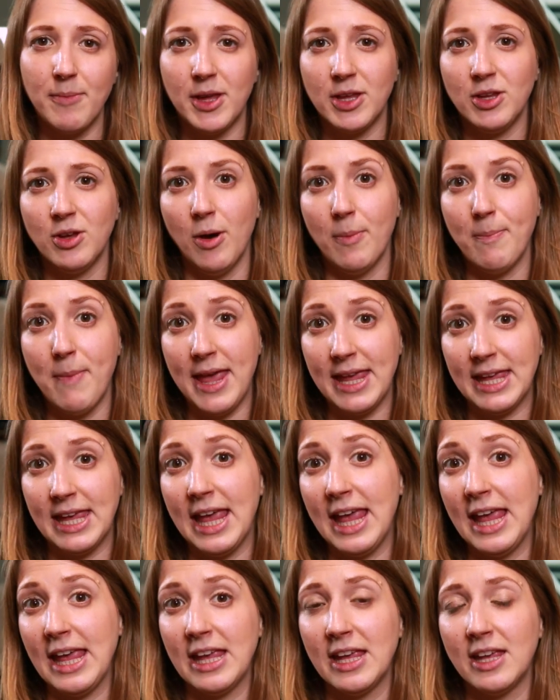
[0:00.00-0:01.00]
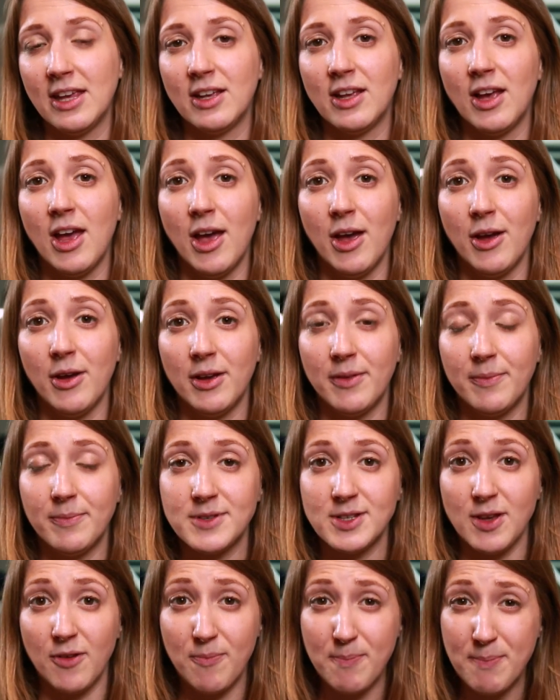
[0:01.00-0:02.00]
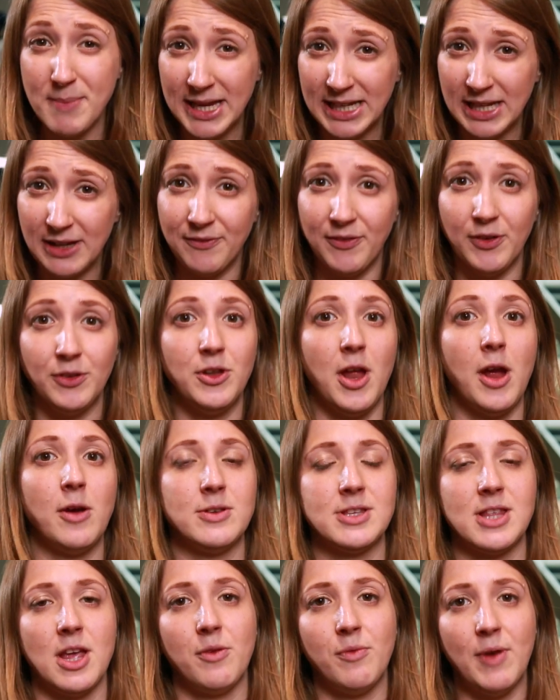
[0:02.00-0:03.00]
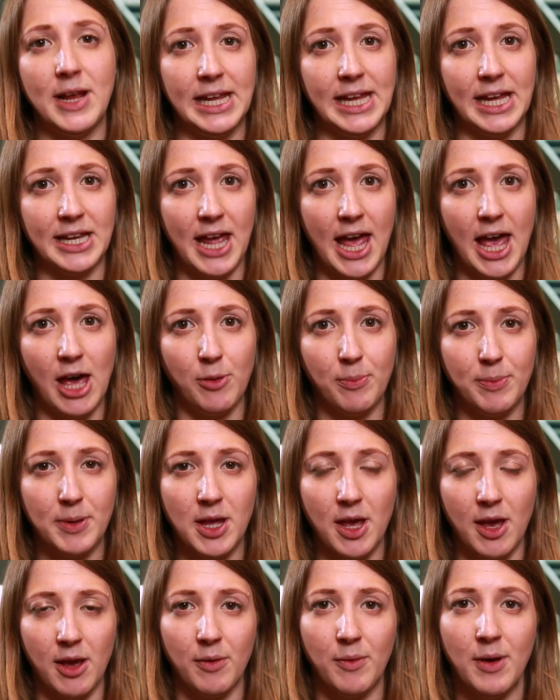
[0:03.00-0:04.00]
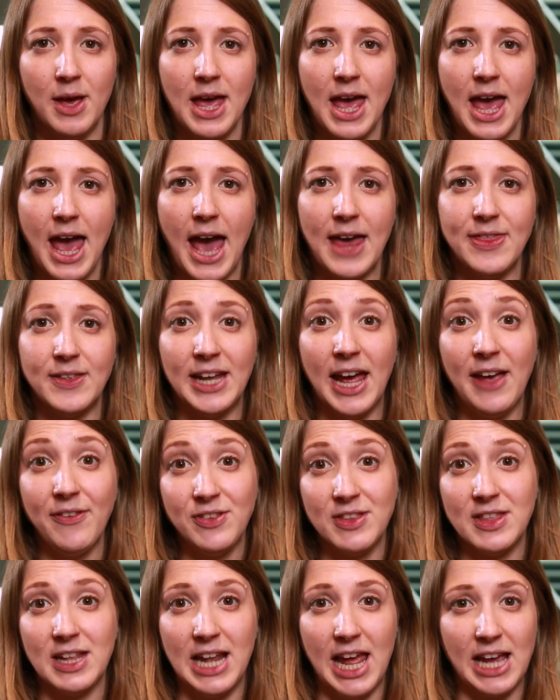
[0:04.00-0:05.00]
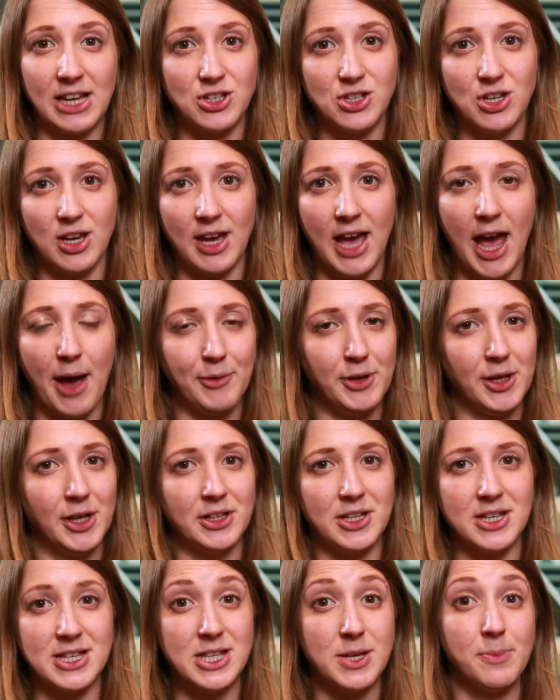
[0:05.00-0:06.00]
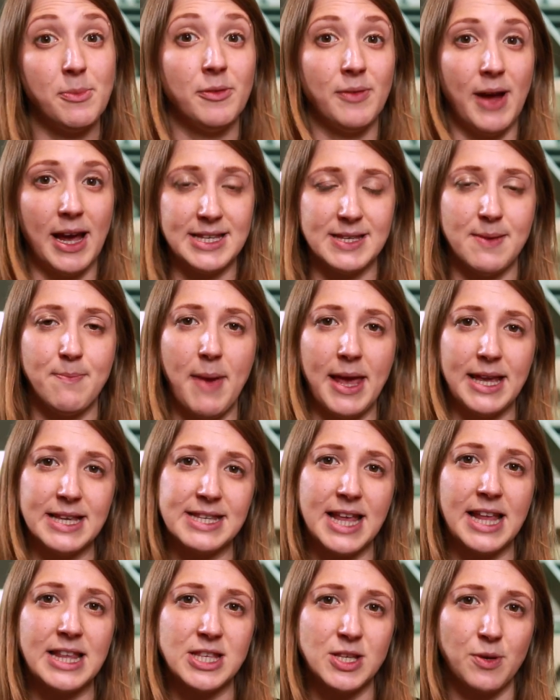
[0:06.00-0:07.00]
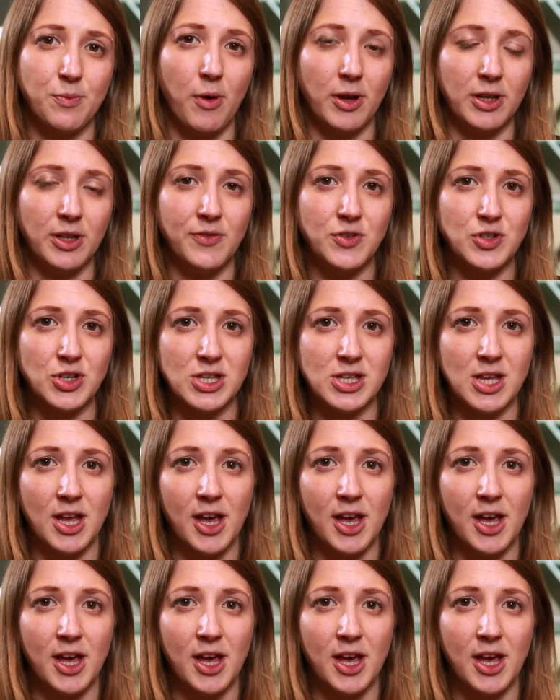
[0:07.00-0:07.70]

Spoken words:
you're making sort of meaningful notes that are really going to help you. And then after the lecture, how are you going to summarise and make sense of what you've just